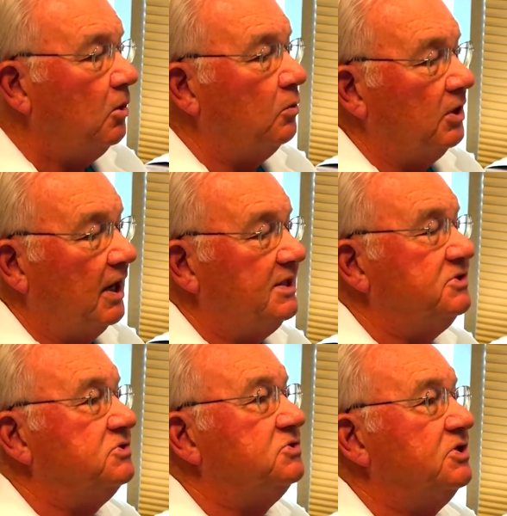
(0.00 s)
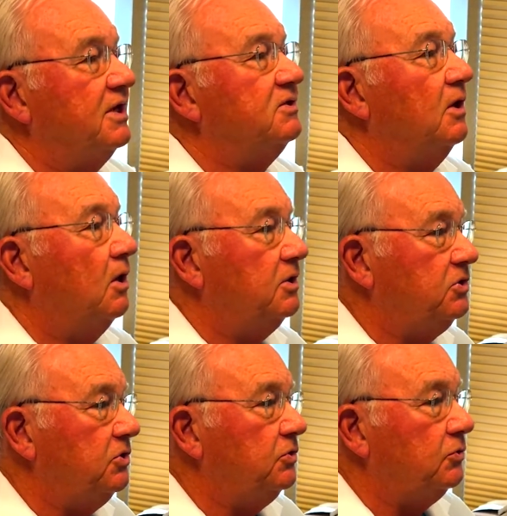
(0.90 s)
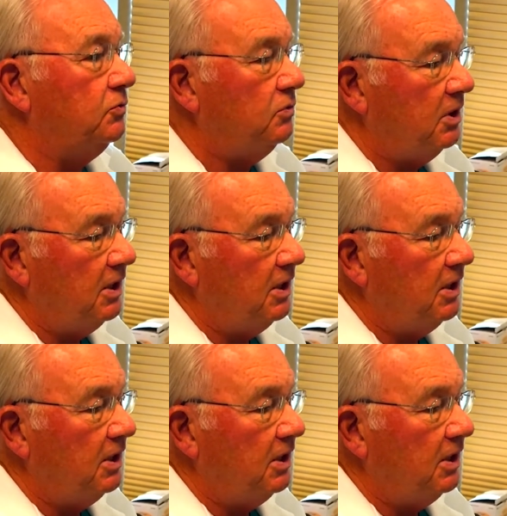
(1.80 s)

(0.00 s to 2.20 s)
What I just checked on you